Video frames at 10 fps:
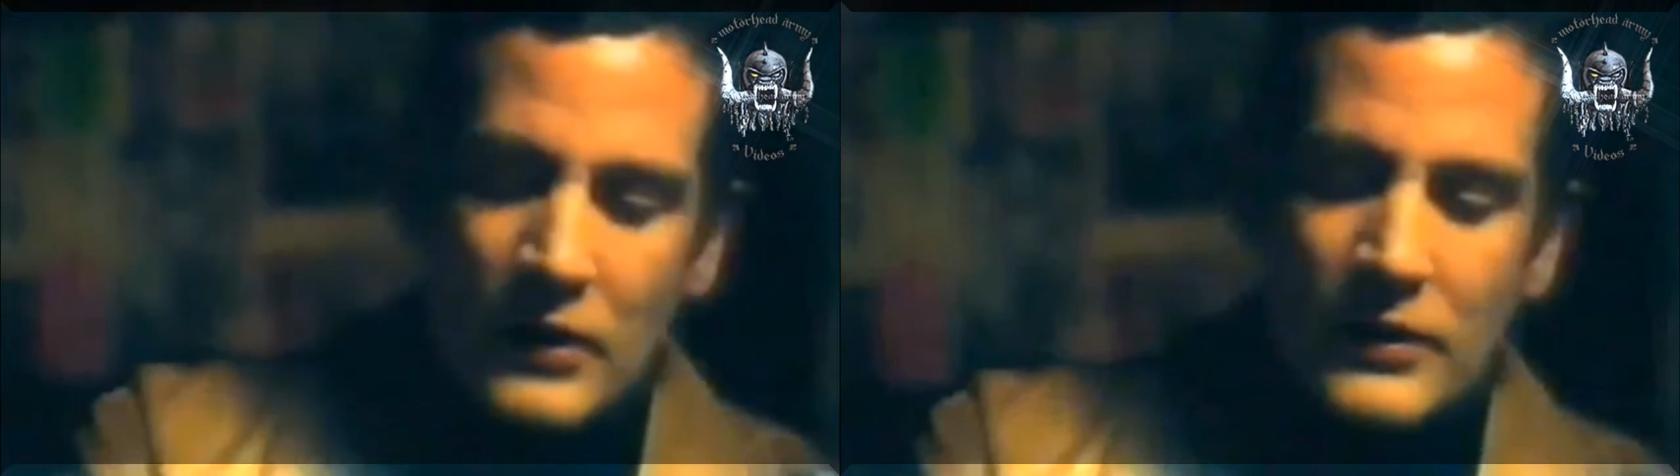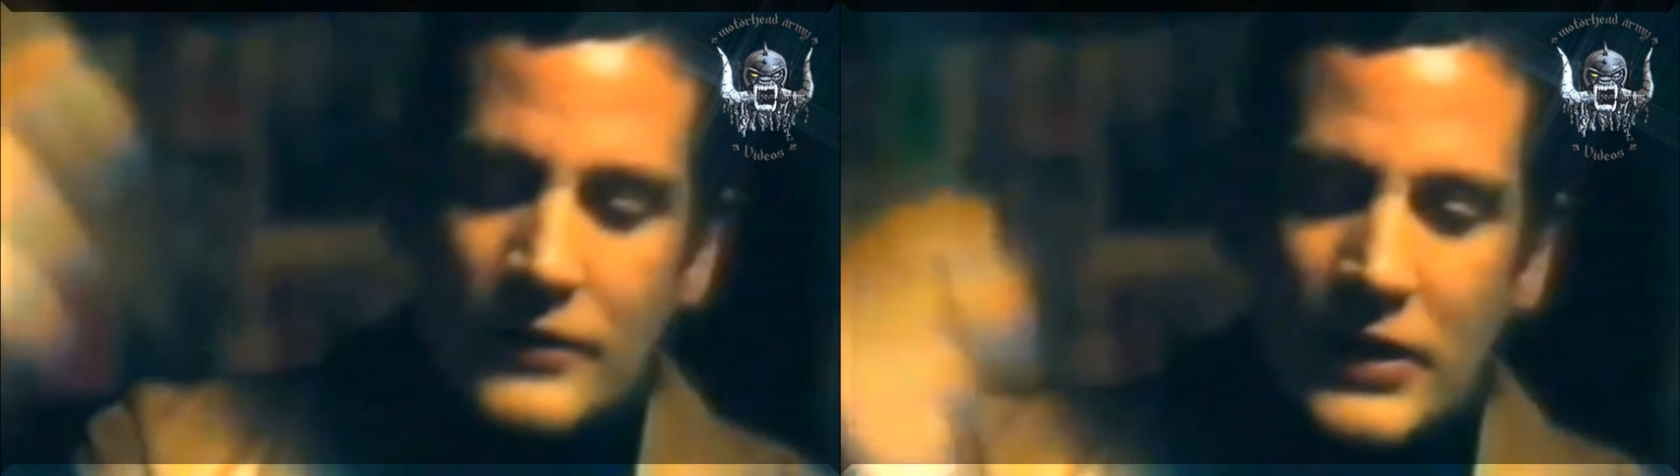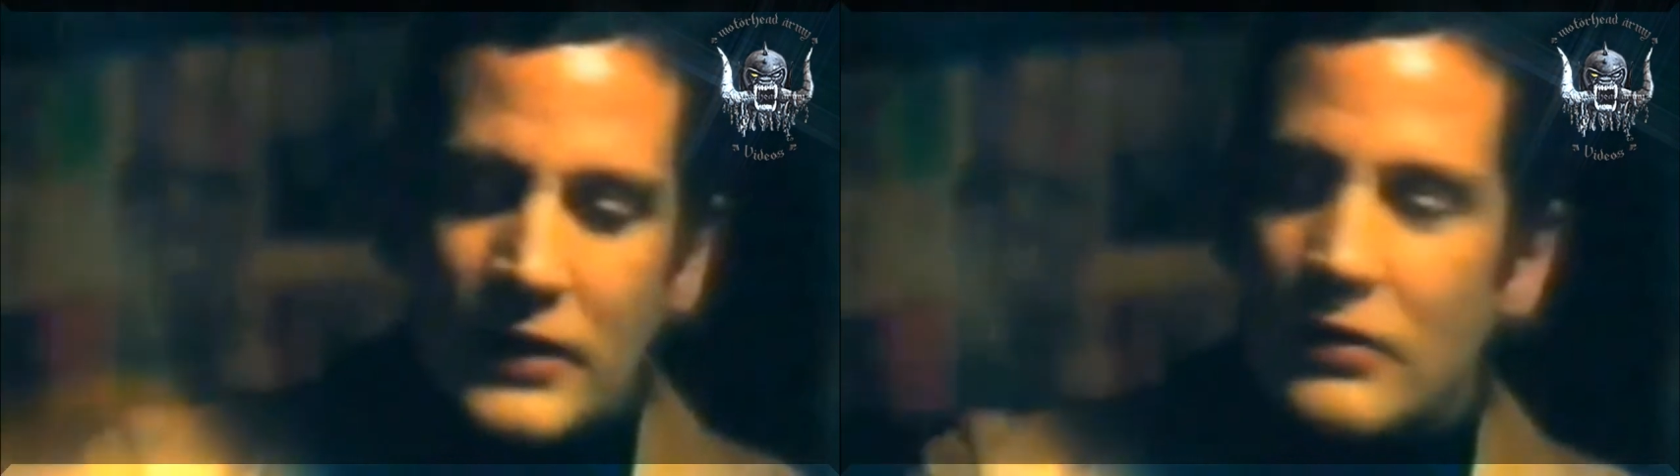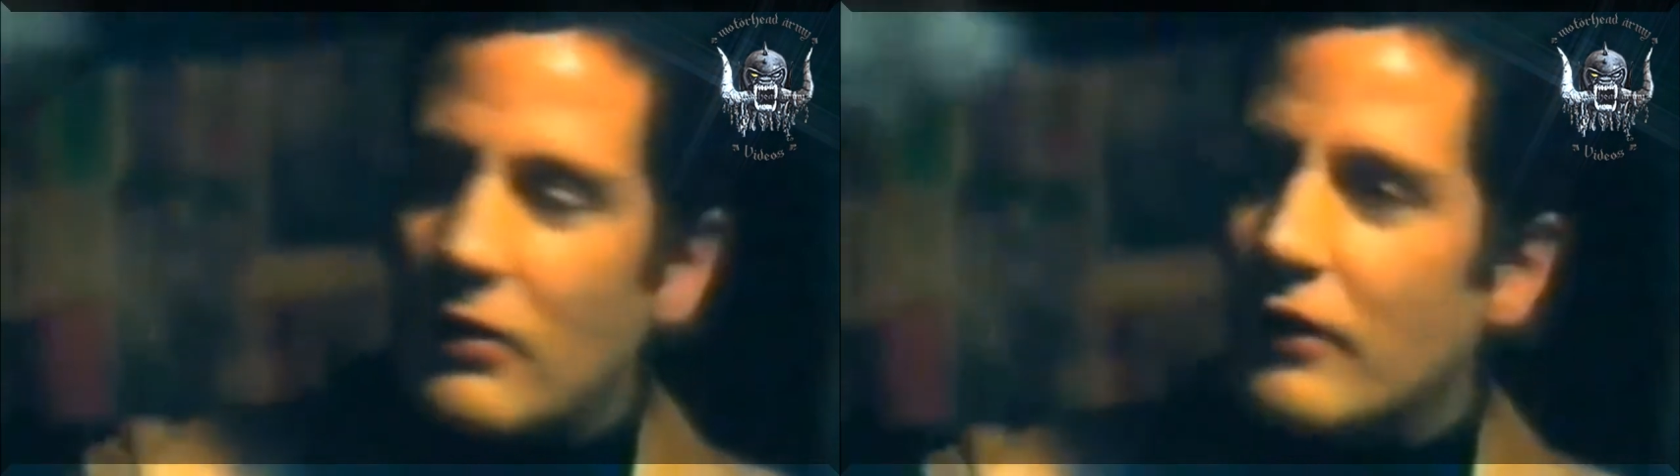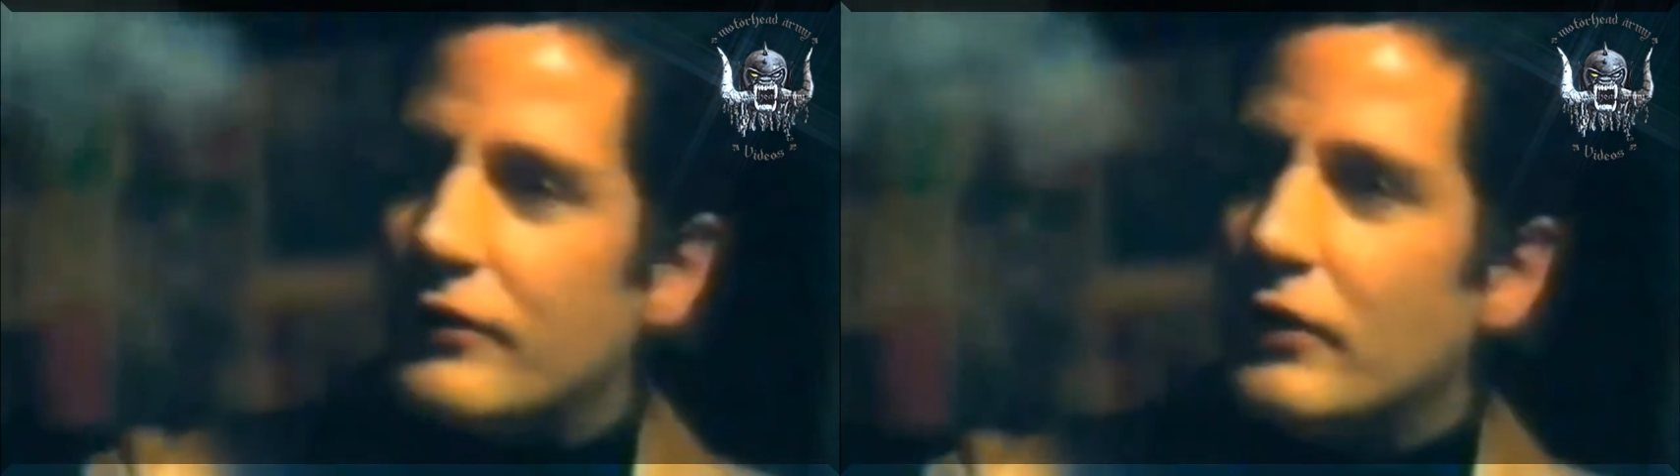you've seen
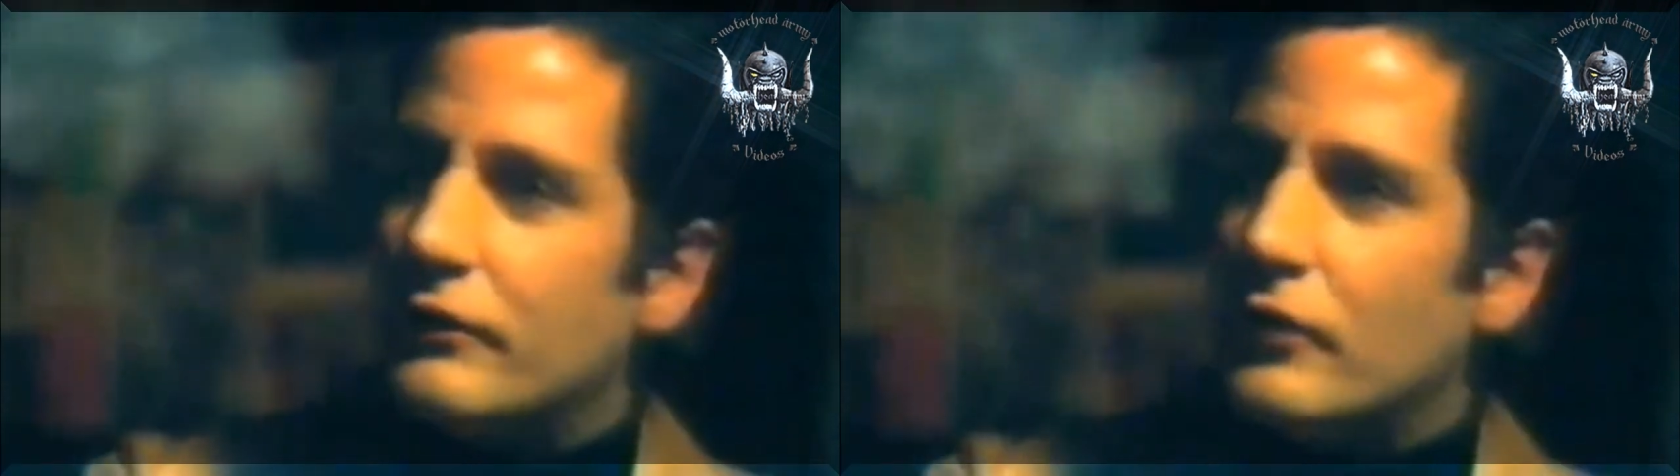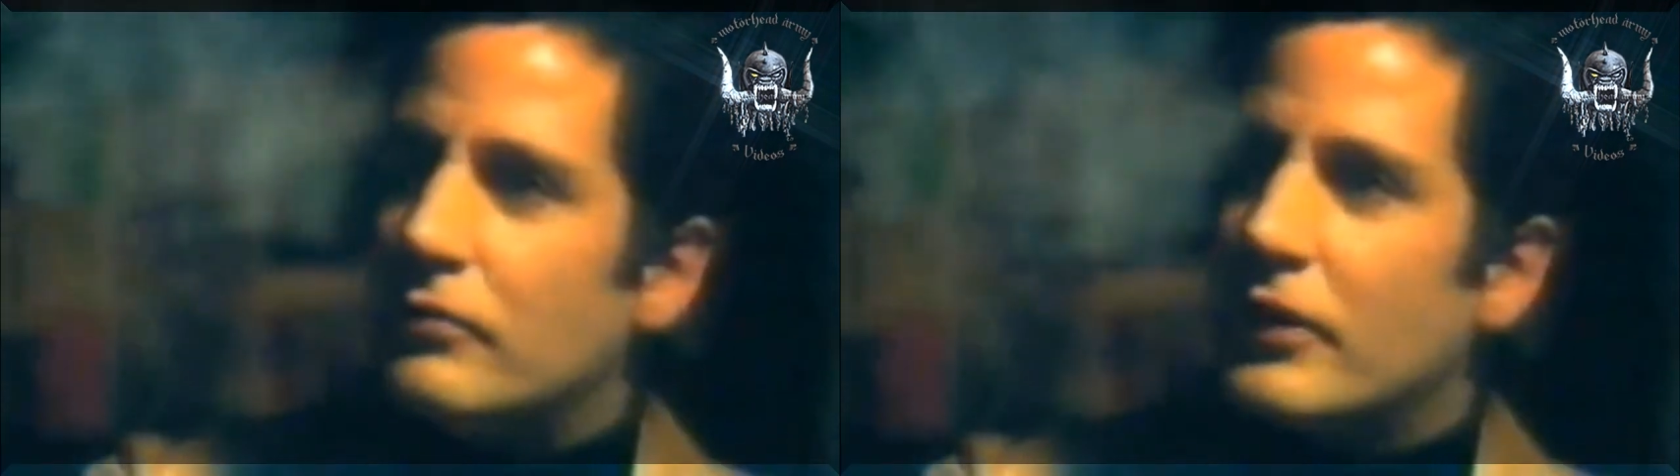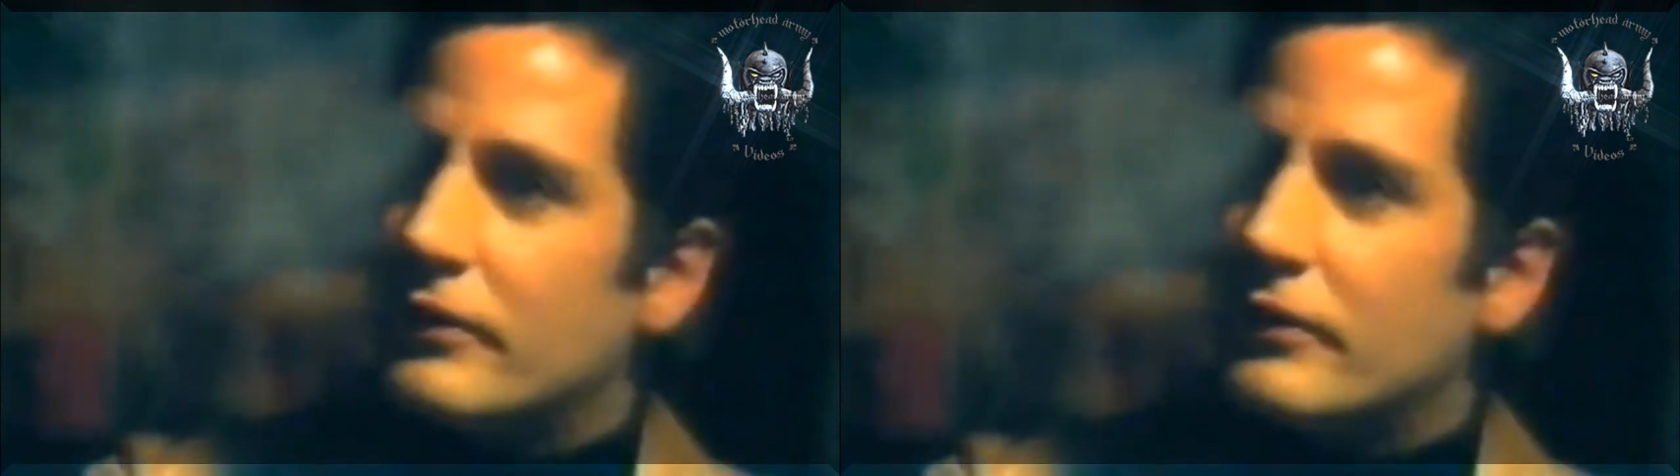quite a few fall